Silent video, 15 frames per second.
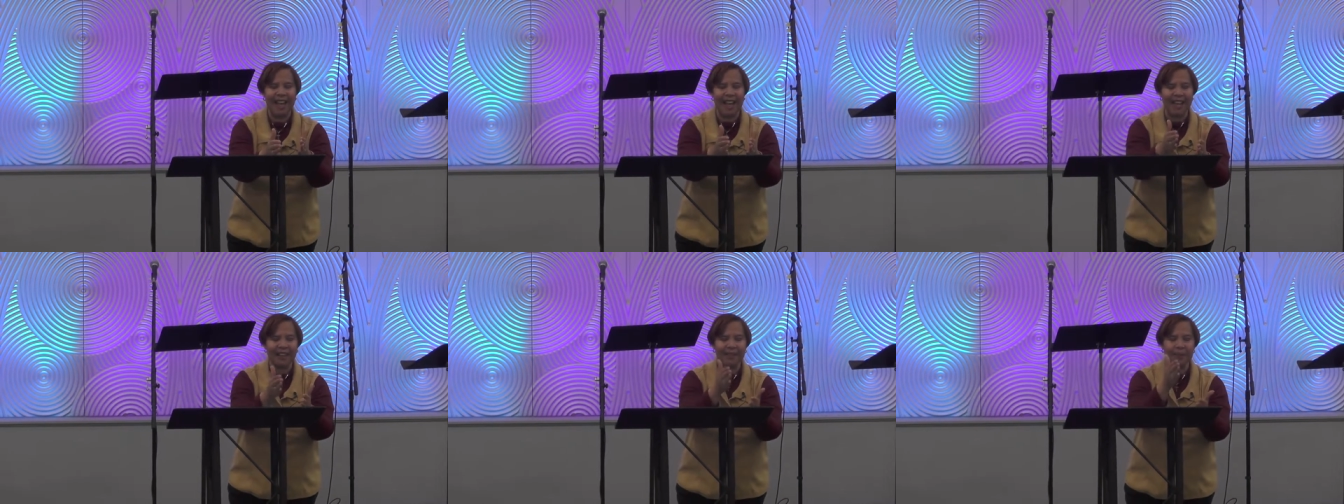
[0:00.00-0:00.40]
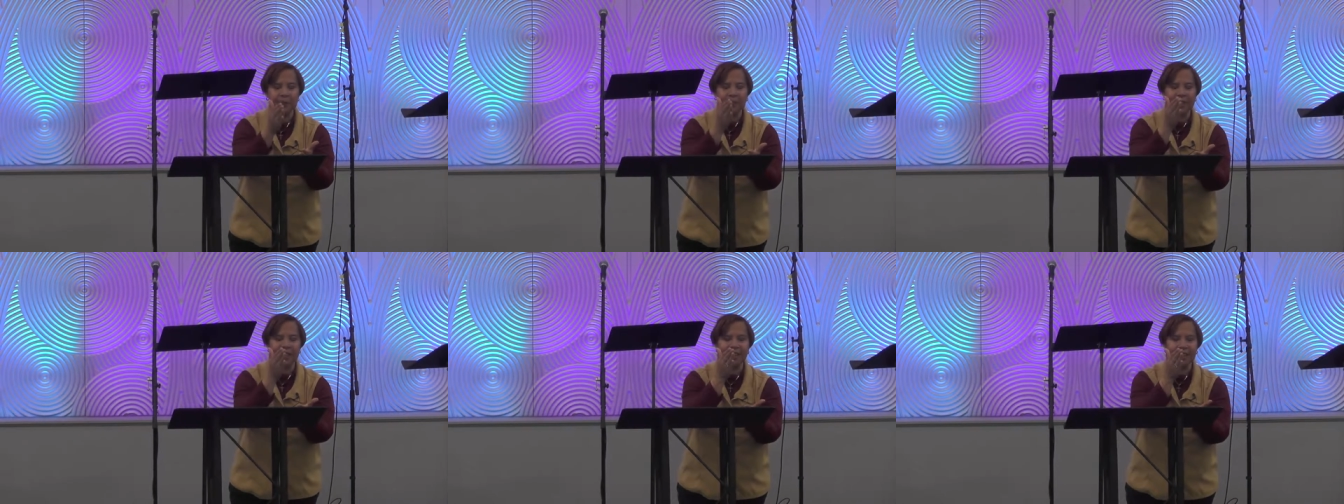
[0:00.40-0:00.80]
And
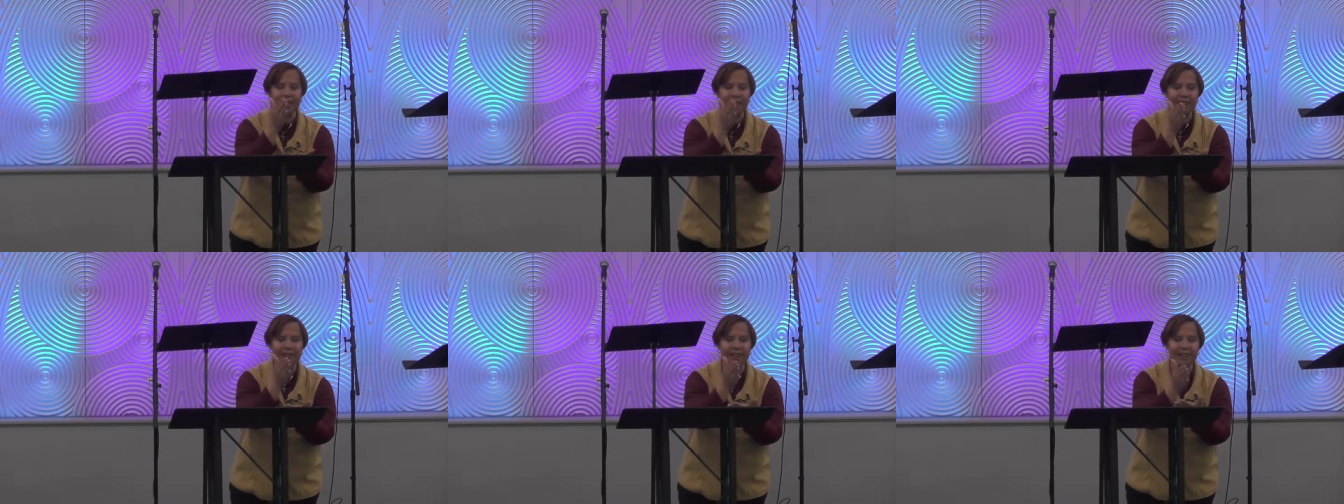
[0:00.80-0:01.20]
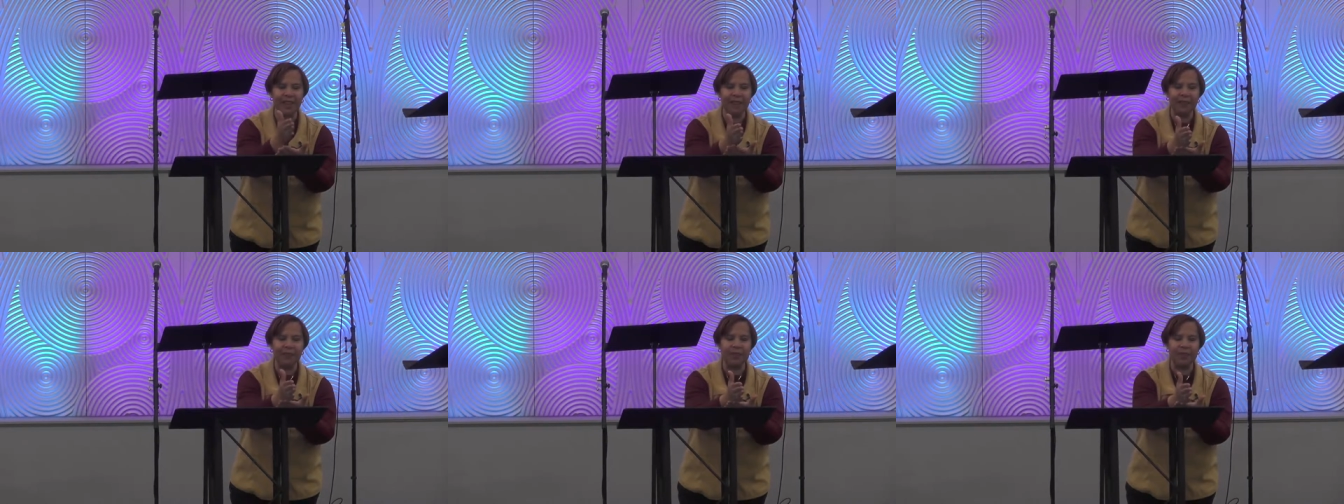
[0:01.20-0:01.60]
because he
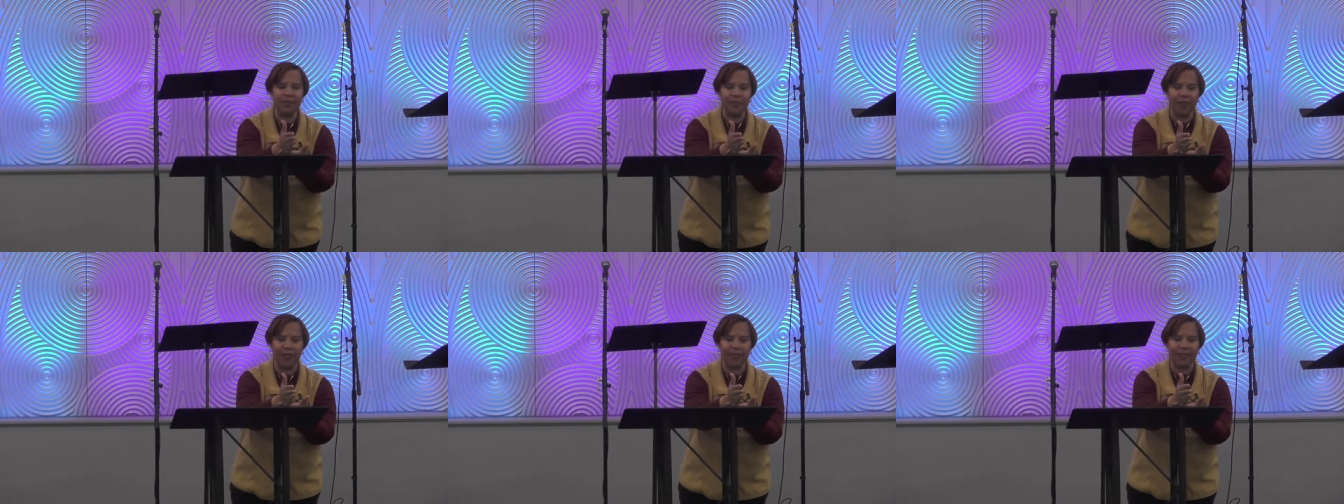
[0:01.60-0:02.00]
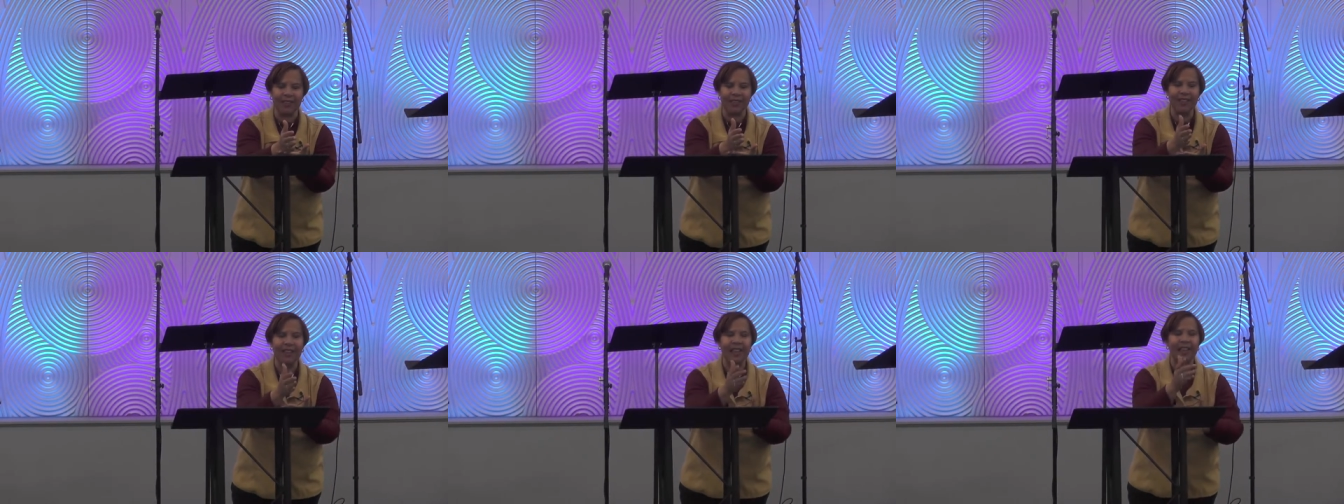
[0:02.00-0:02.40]
loved his
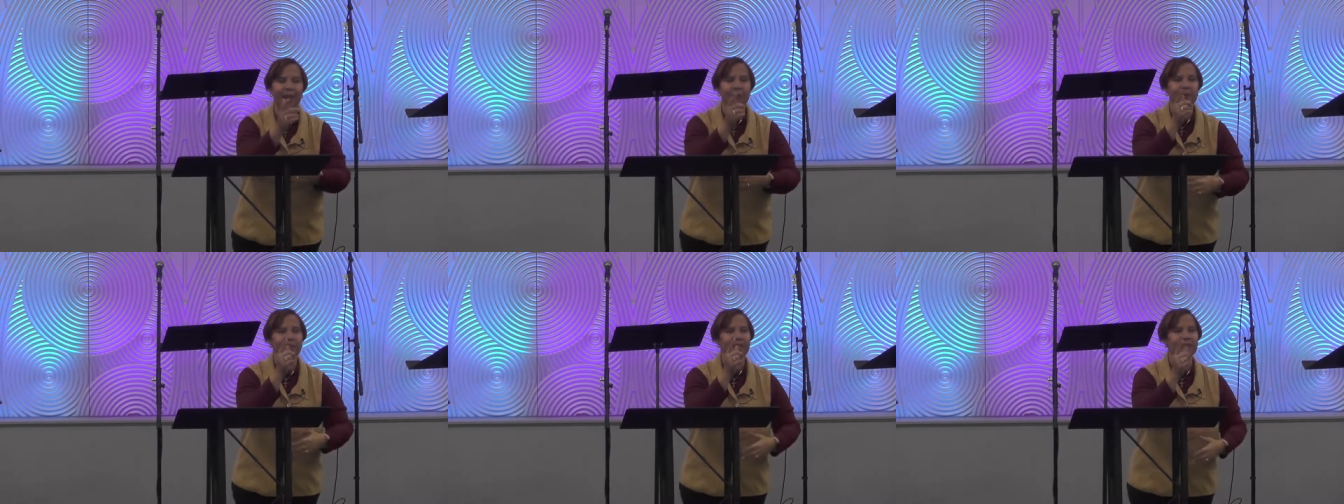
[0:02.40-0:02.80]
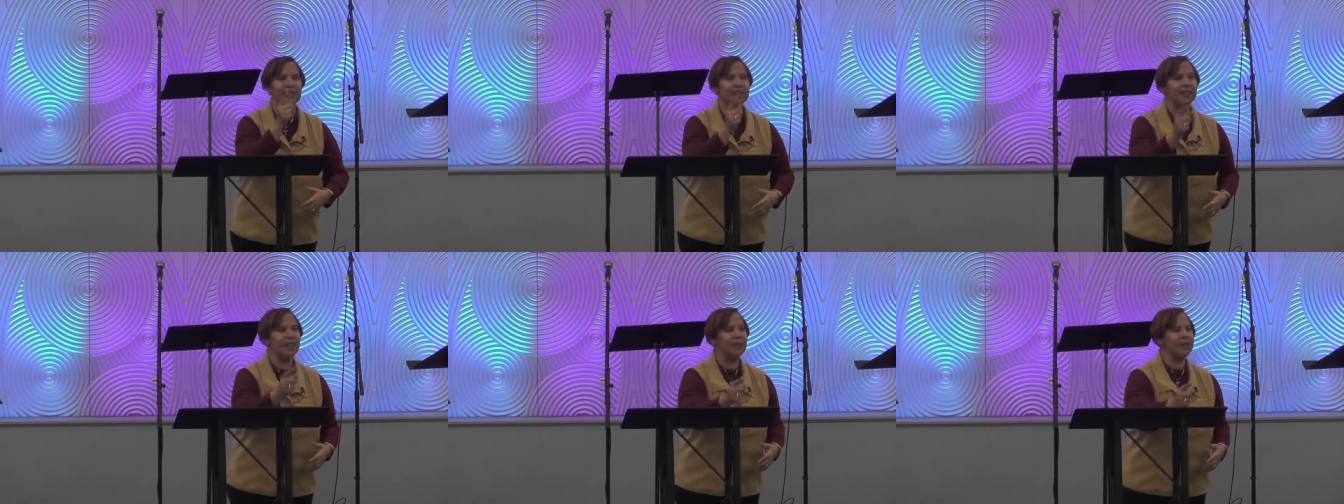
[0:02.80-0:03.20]
Father, and because
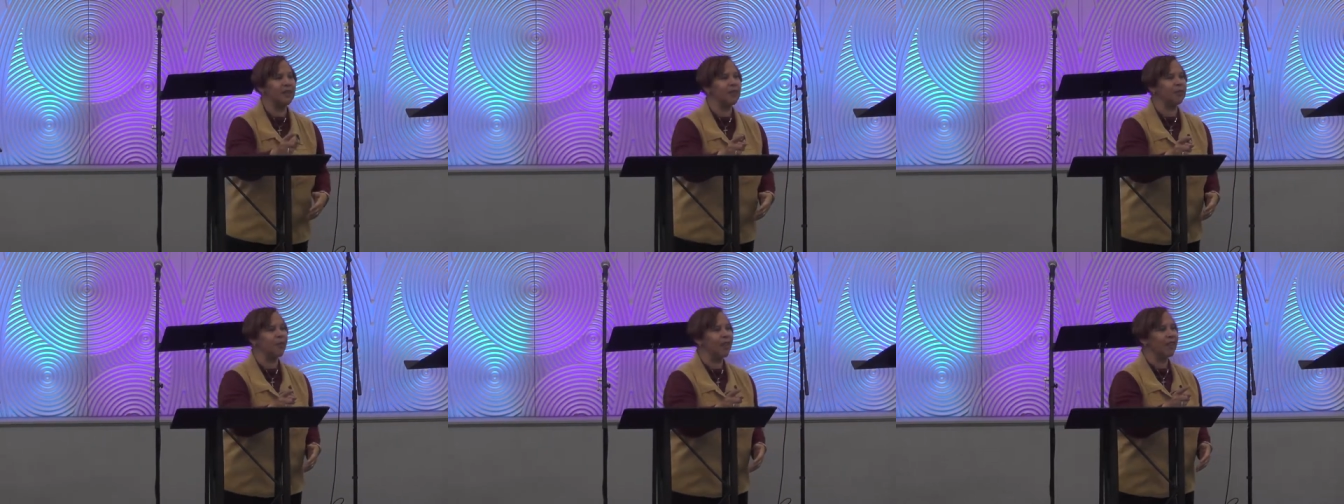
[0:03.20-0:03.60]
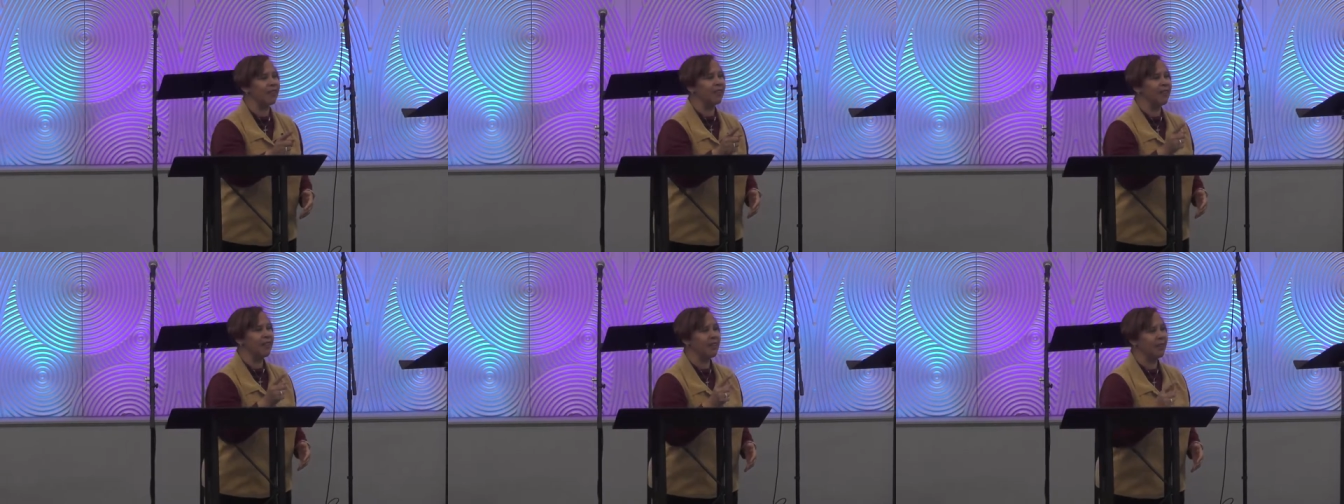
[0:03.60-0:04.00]
he loved his
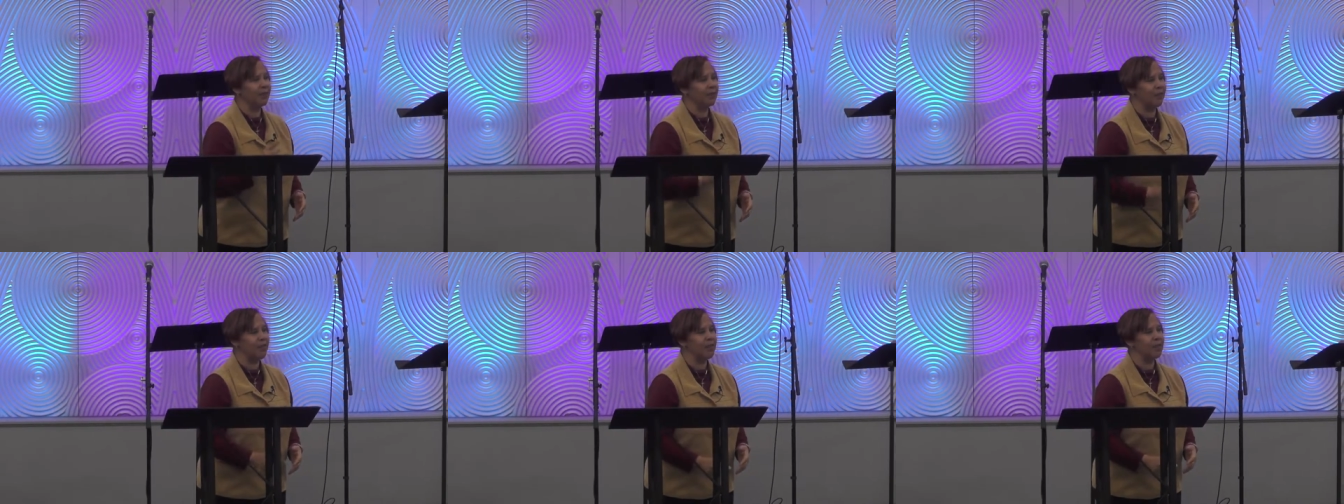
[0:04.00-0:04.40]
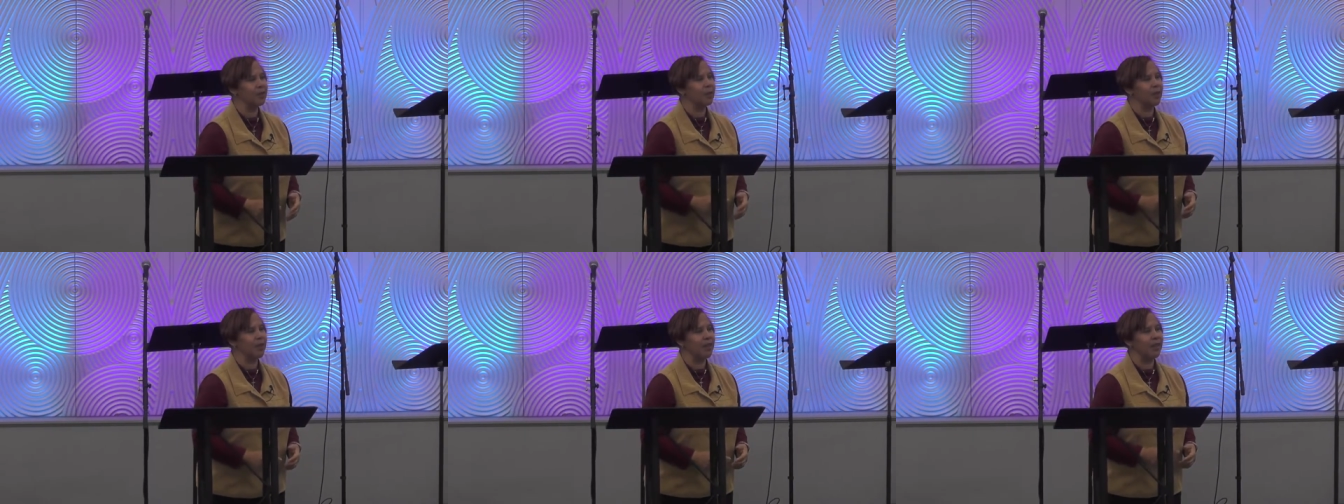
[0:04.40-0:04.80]
Father, he loved each,
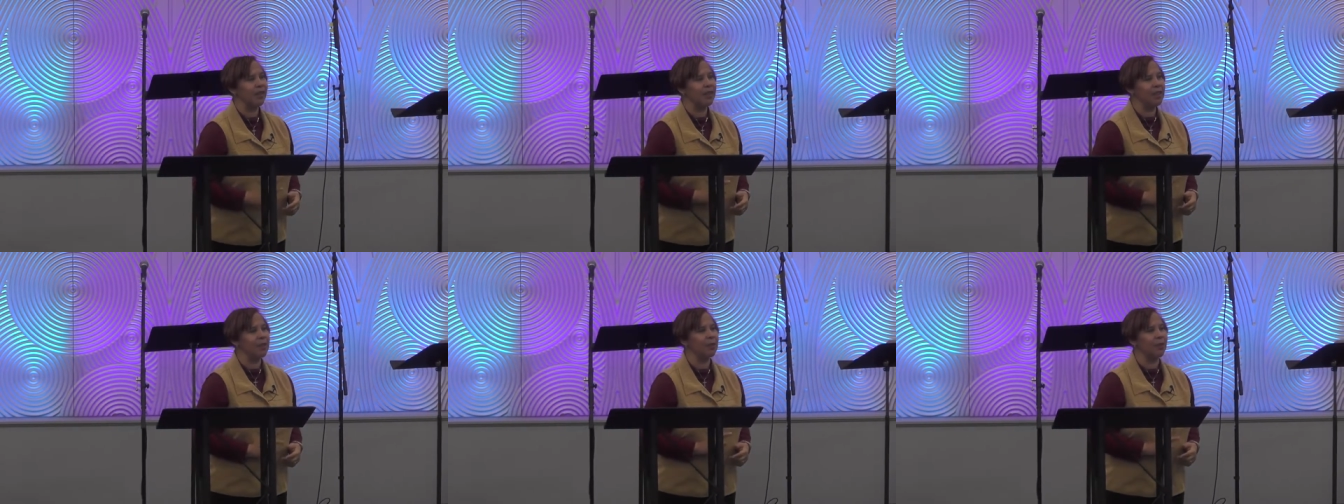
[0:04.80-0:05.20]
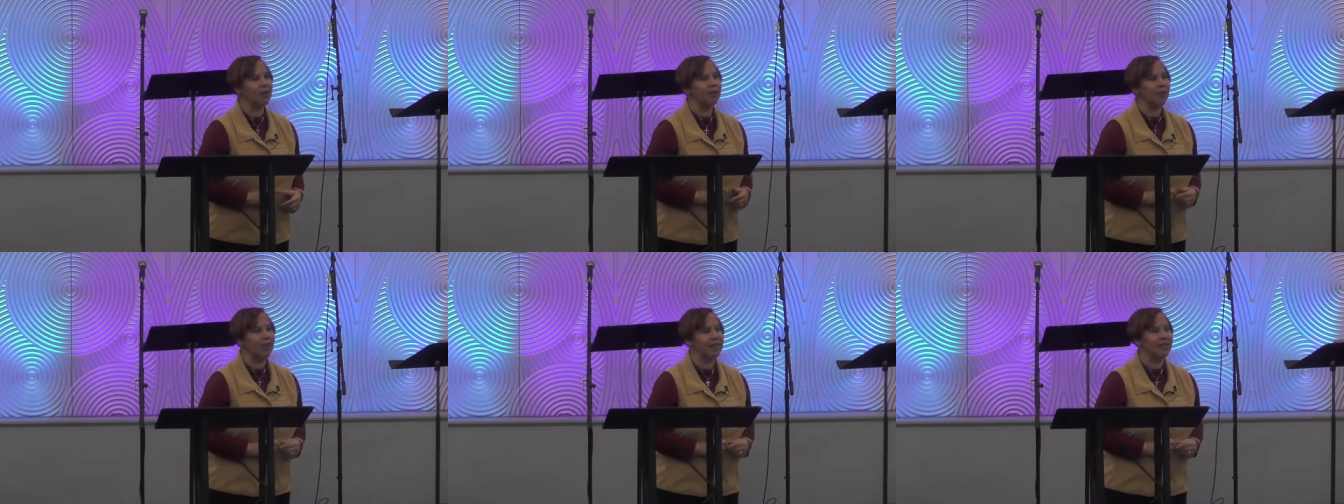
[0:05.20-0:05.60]
and one, each
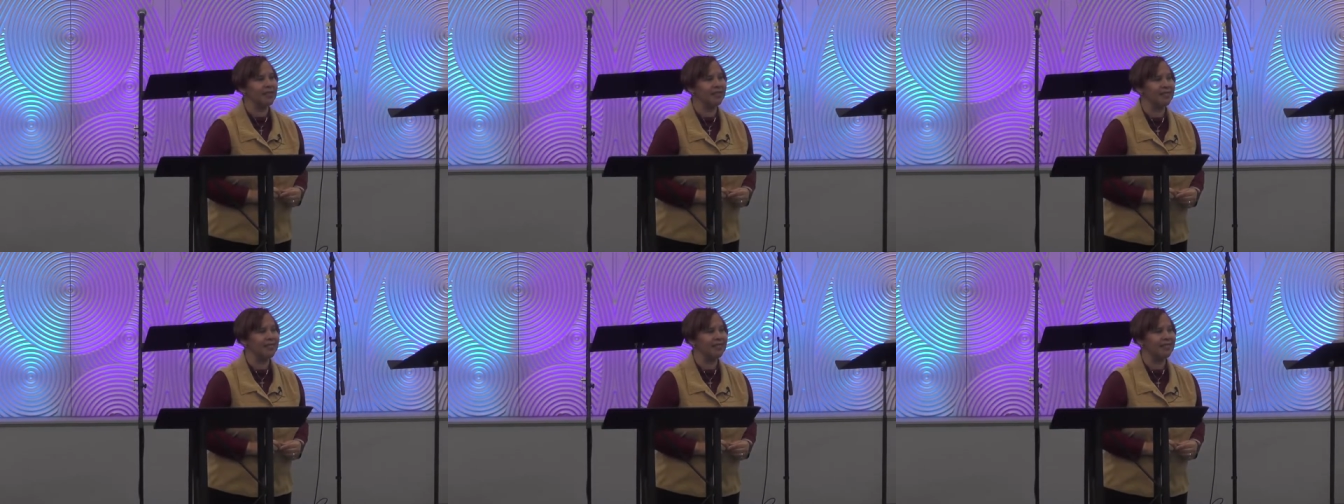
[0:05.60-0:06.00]
one of us.